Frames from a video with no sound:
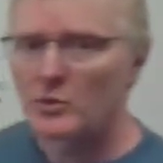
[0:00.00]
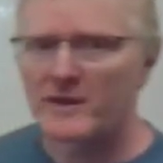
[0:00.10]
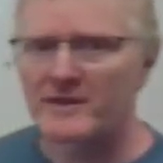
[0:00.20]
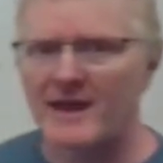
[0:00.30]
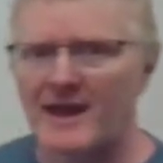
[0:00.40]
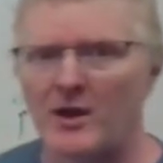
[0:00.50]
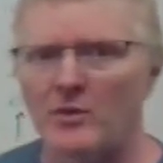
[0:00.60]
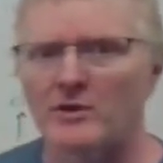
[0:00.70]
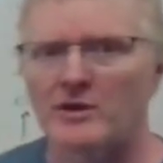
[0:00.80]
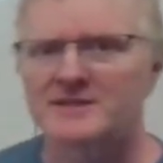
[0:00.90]
with
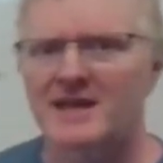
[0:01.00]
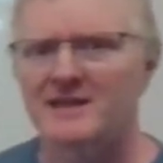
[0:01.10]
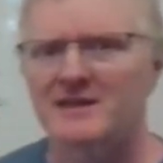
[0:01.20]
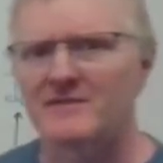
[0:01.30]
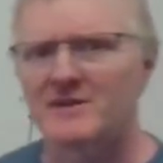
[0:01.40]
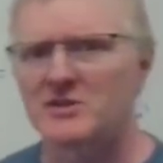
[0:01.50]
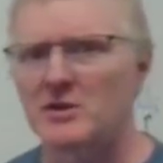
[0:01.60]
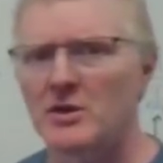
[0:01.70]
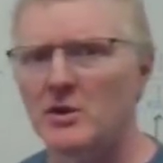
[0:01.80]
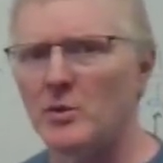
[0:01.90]
our sign convention,
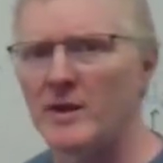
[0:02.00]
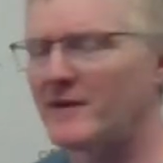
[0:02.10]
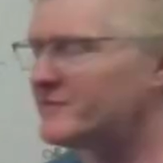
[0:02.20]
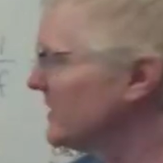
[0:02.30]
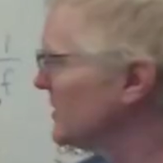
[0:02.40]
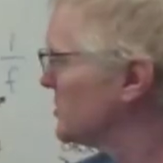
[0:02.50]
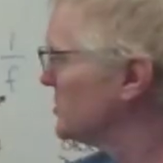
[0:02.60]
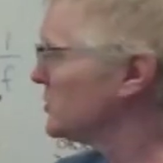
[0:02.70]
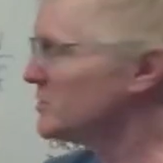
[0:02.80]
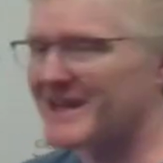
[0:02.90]
we have to
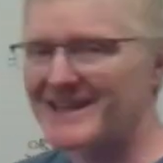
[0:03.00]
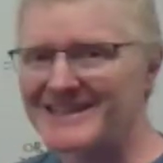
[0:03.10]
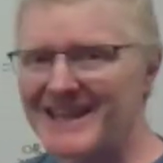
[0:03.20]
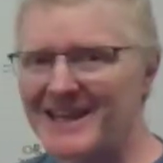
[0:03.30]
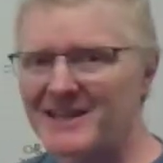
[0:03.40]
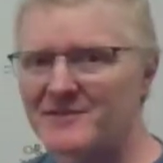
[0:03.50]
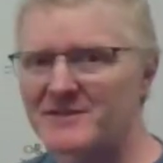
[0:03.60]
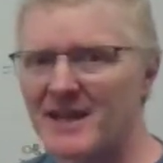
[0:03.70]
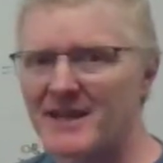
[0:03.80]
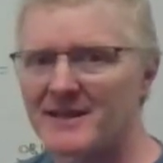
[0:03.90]
introduce a negative
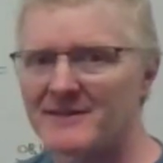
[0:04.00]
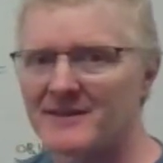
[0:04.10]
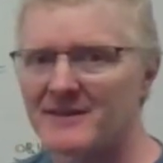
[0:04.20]
sign into